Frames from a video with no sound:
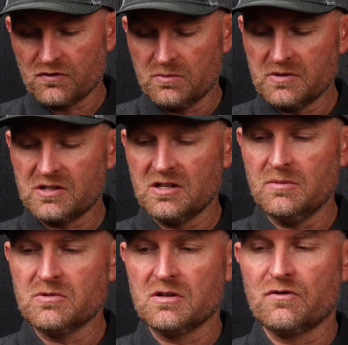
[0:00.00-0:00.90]
from
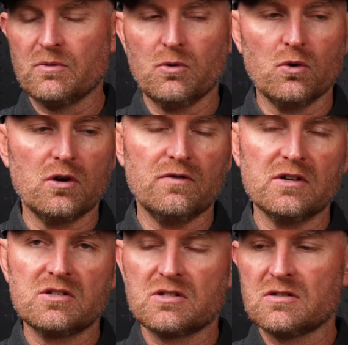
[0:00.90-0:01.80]
Sims and from
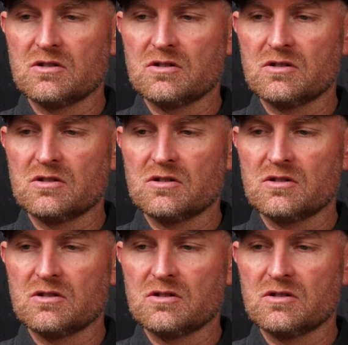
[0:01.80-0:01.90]
Orvis.